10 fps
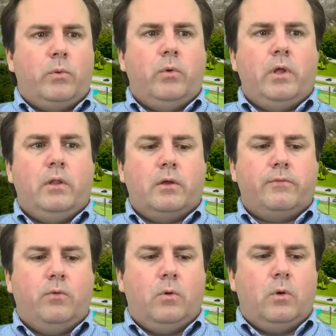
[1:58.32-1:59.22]
really look
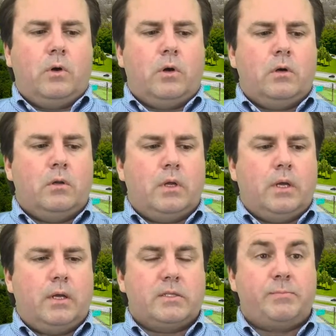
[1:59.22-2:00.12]
for
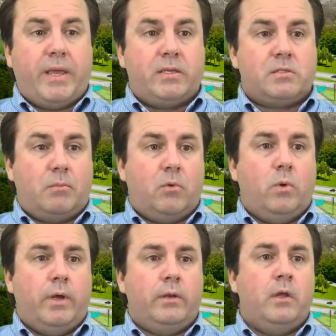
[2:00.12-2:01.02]
space, number
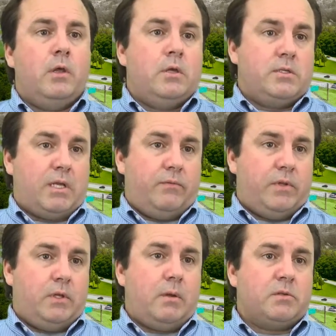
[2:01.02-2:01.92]
one.
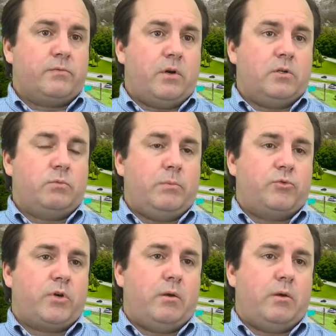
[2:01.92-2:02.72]
Safety comes first. We try